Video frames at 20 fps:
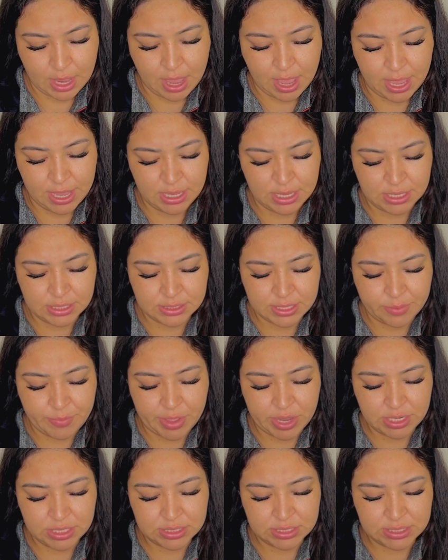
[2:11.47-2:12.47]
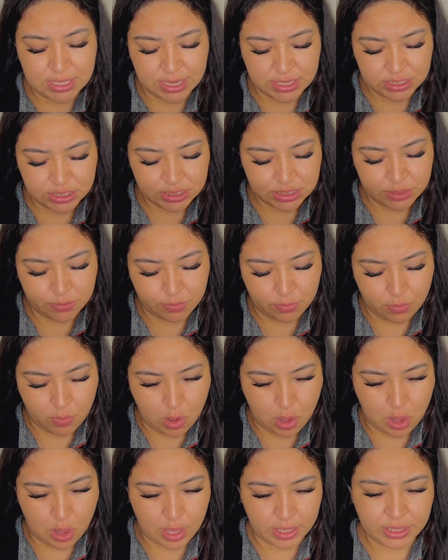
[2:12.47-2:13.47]
I guess I bought a size
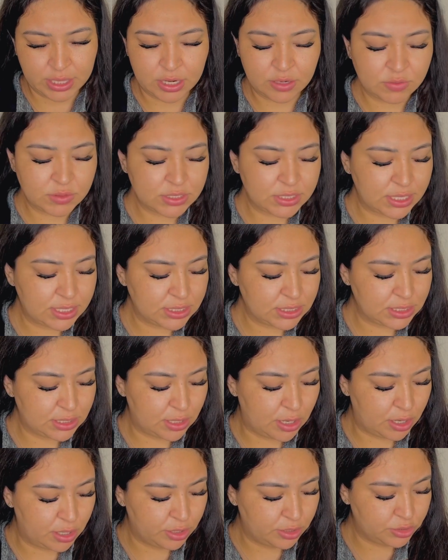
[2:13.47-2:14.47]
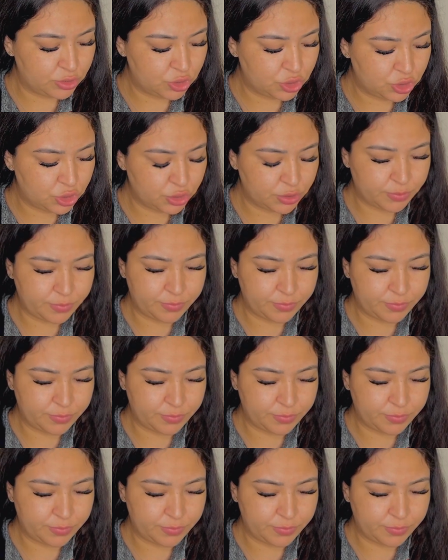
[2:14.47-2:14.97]
small. I thought it was size large.